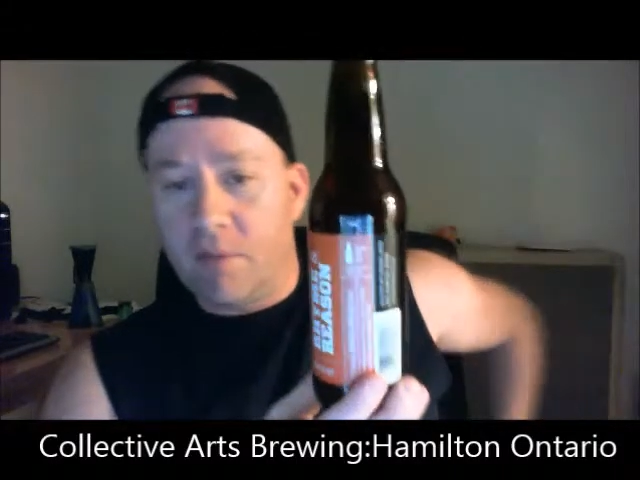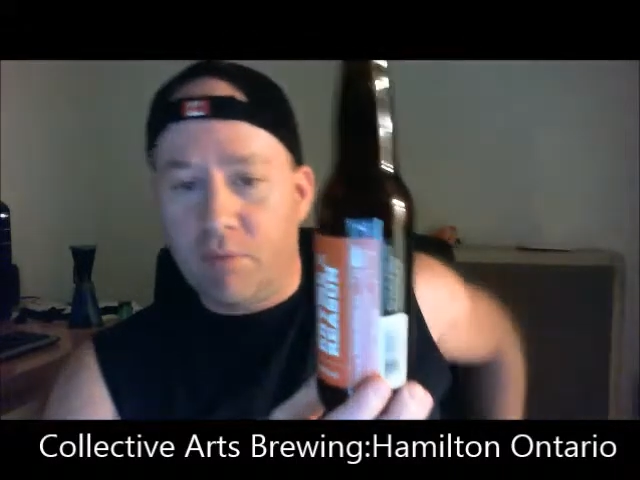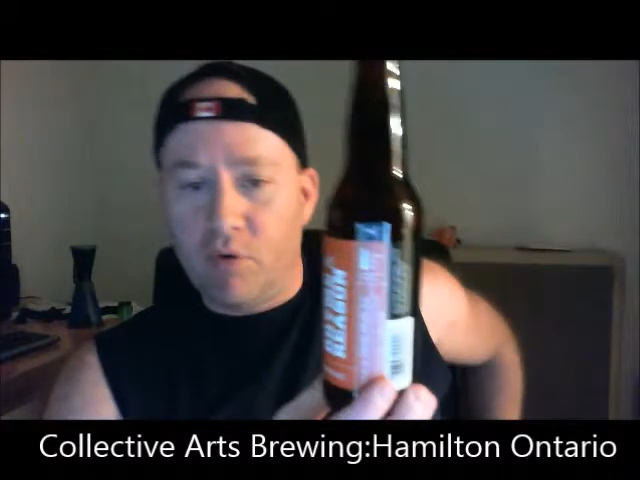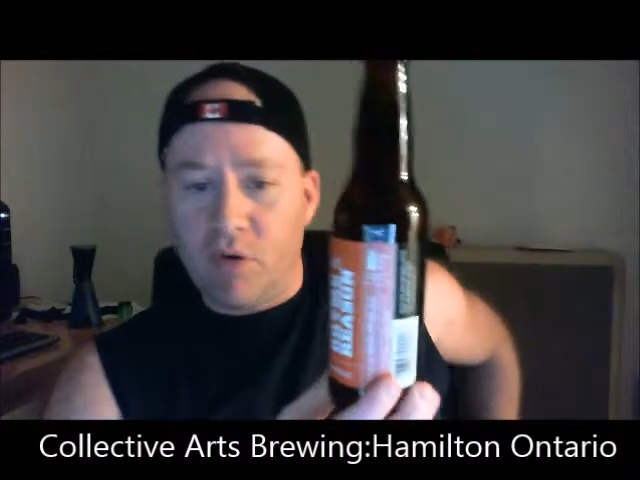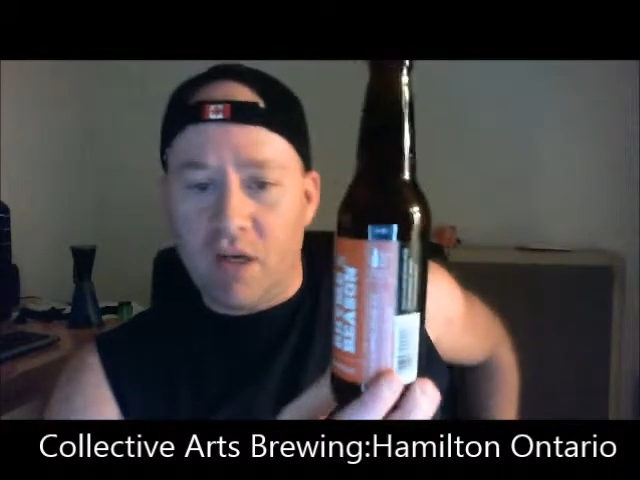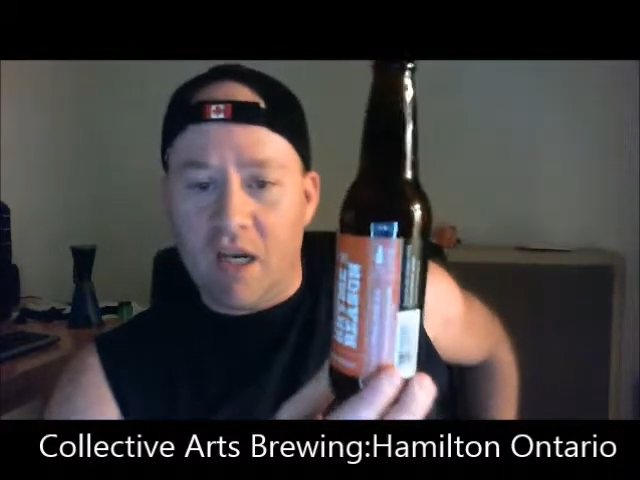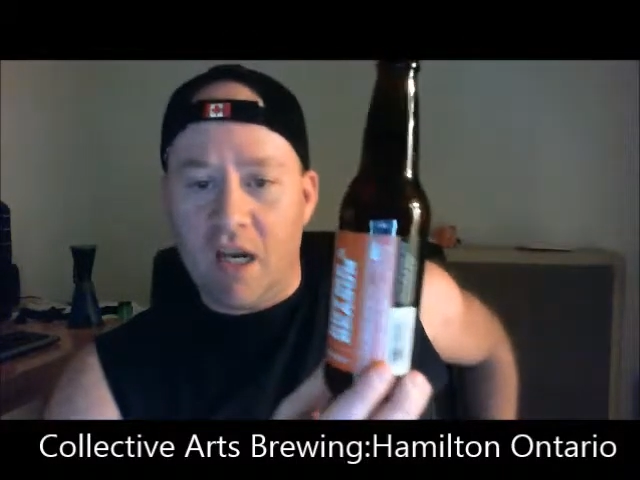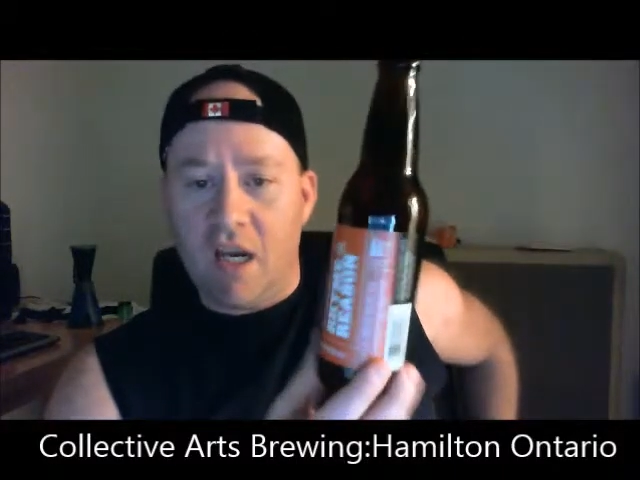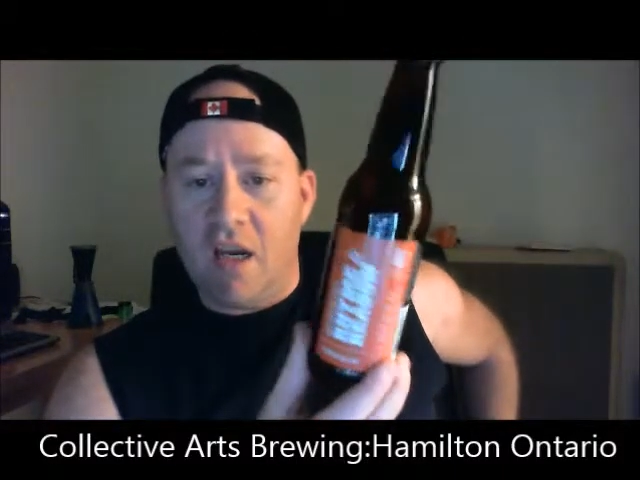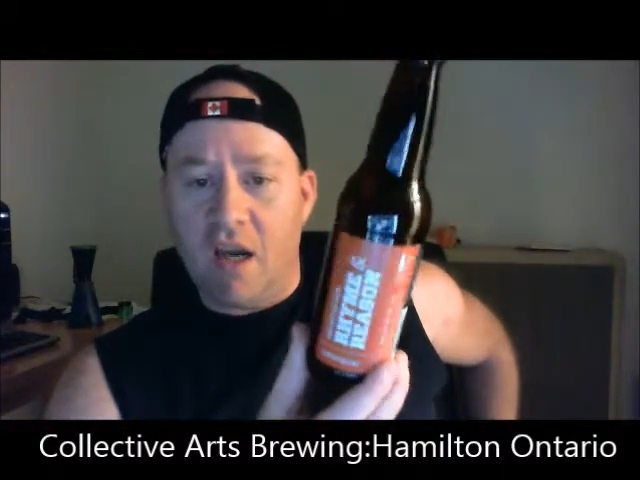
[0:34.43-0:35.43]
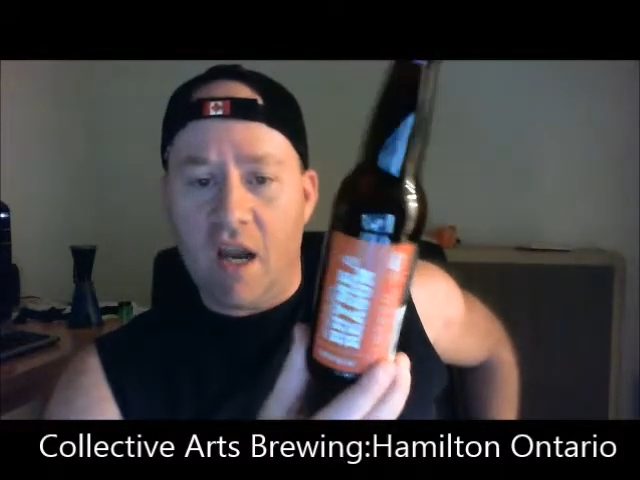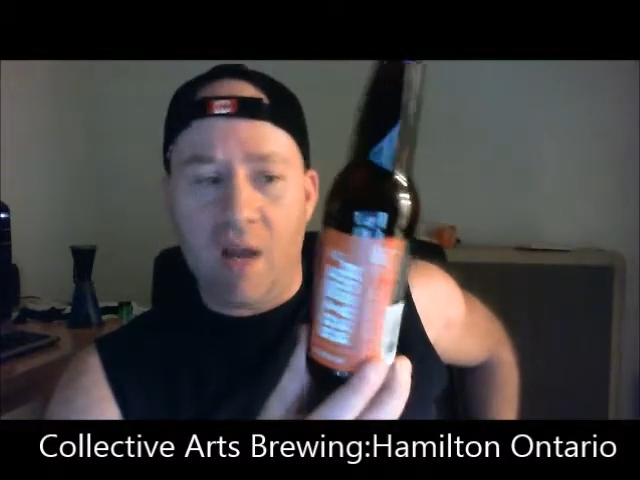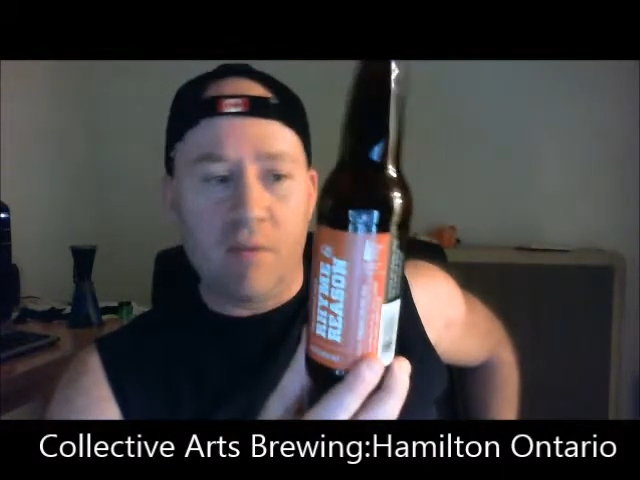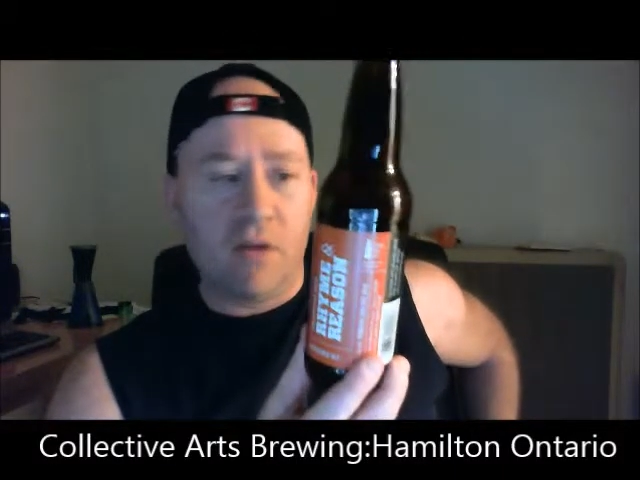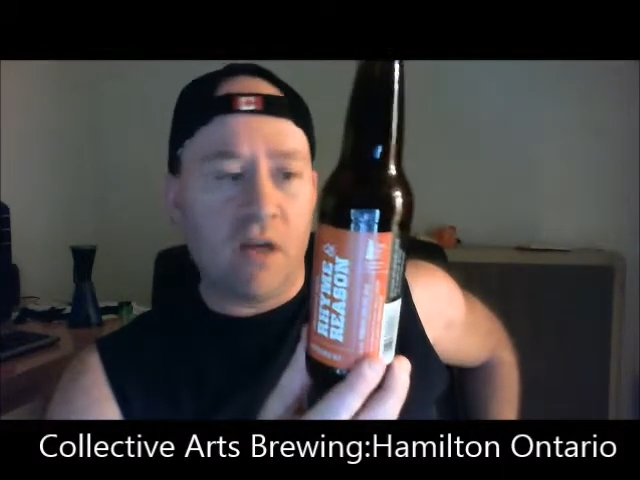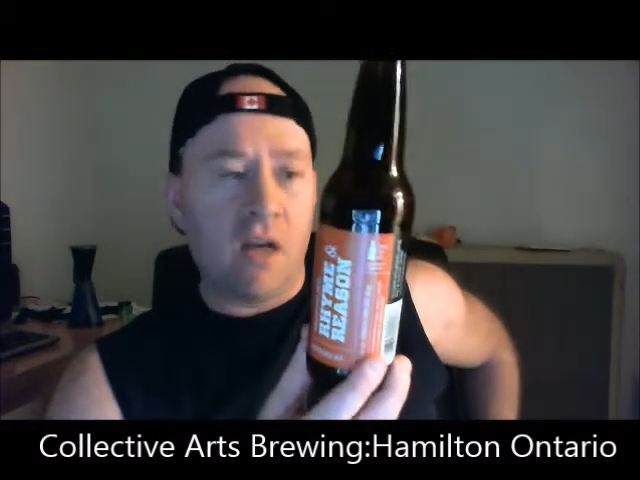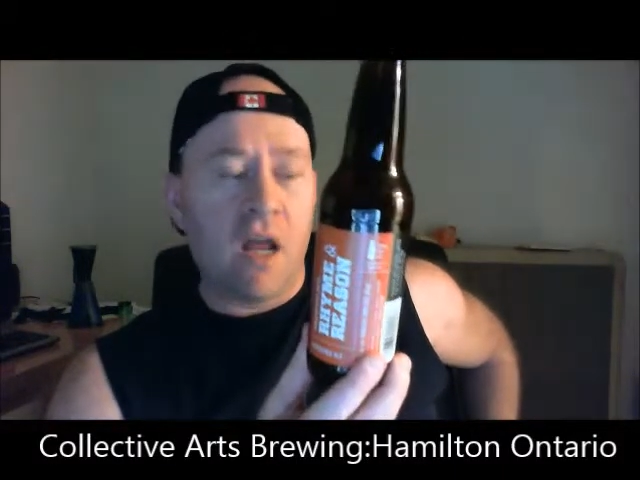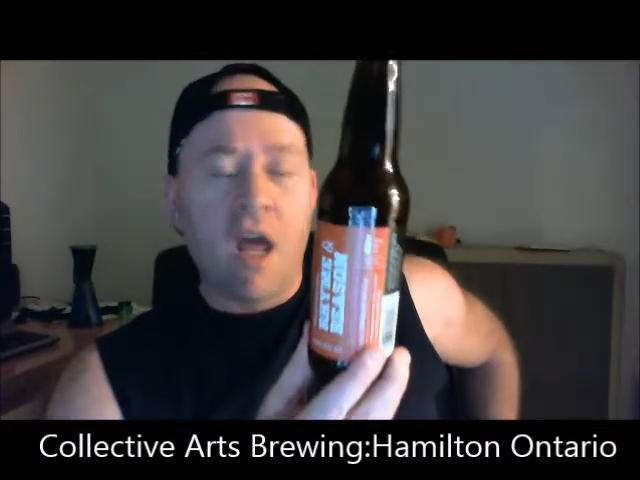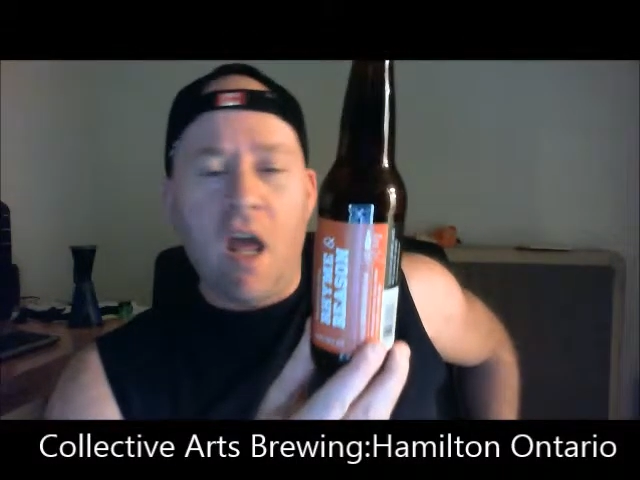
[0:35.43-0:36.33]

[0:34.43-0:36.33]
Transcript: Brewing in Hamilton.